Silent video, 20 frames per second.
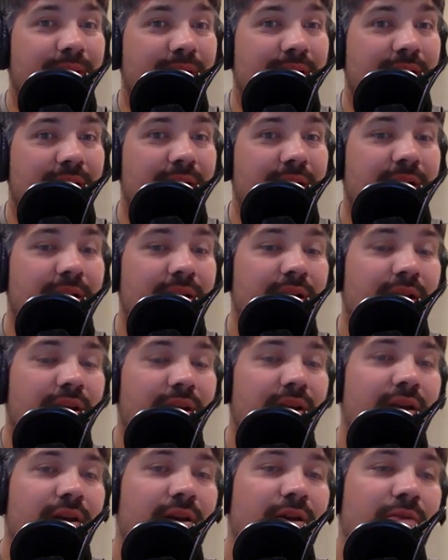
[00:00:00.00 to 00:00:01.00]
And
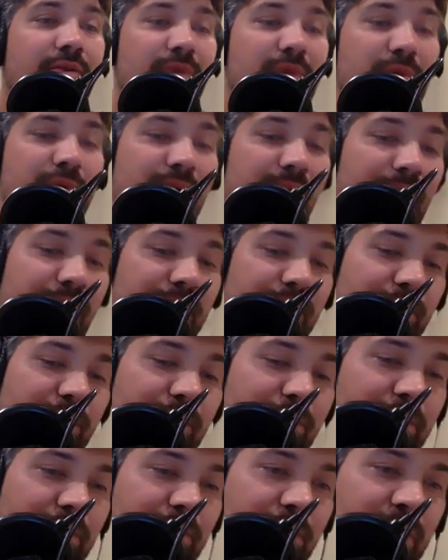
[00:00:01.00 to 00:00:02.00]

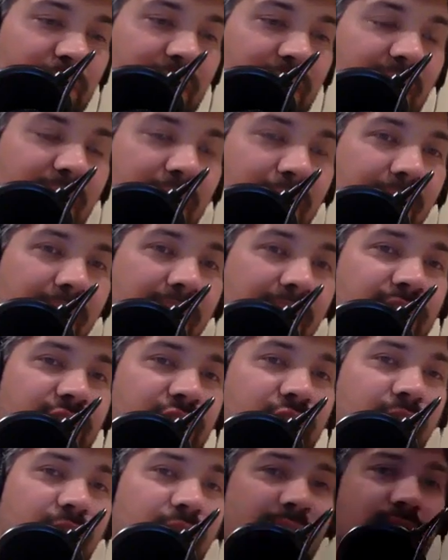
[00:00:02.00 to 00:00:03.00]
we kind of
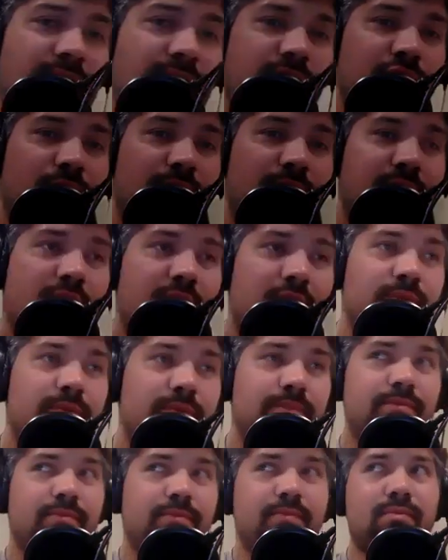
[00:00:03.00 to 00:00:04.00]
backtracked the trail
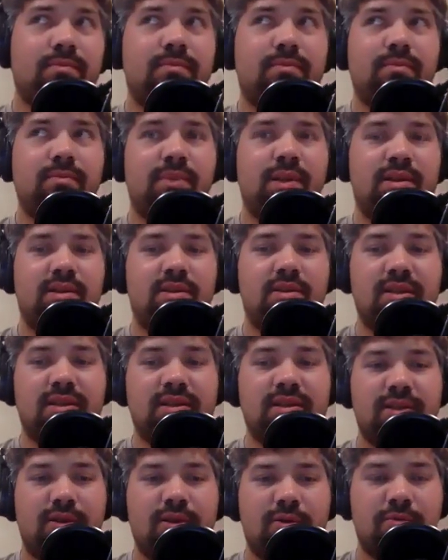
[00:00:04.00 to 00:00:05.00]
to this
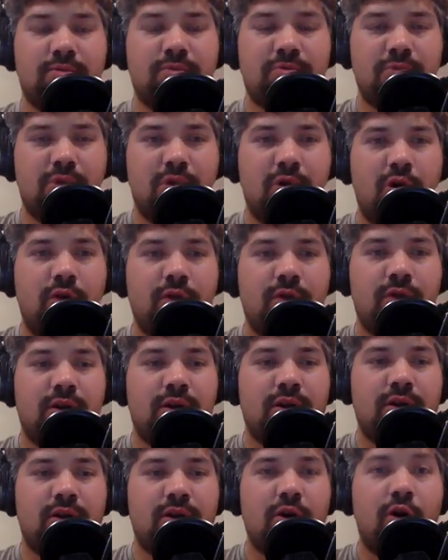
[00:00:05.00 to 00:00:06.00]
little
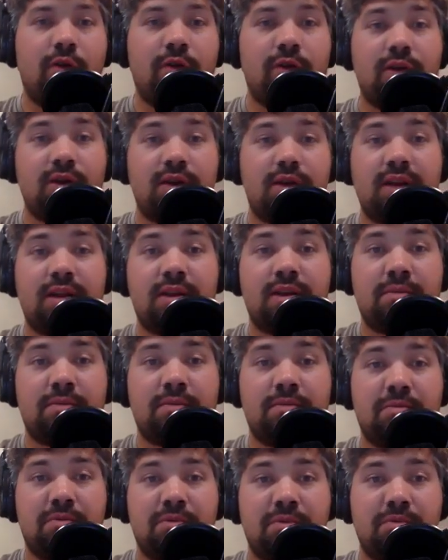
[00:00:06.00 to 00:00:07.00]
overlooking
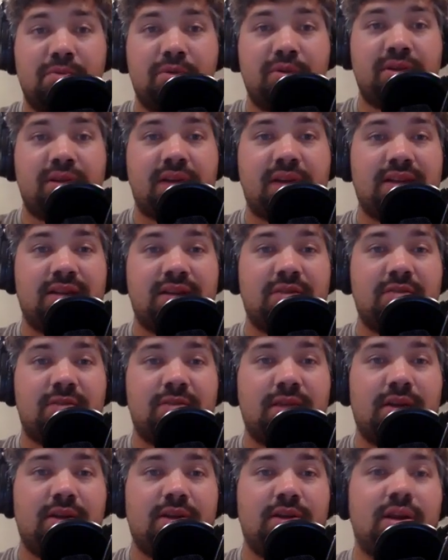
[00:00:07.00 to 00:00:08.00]
both sides of the
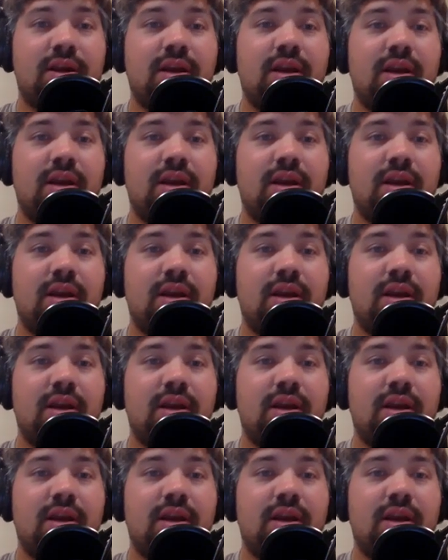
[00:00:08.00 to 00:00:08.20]
ridge.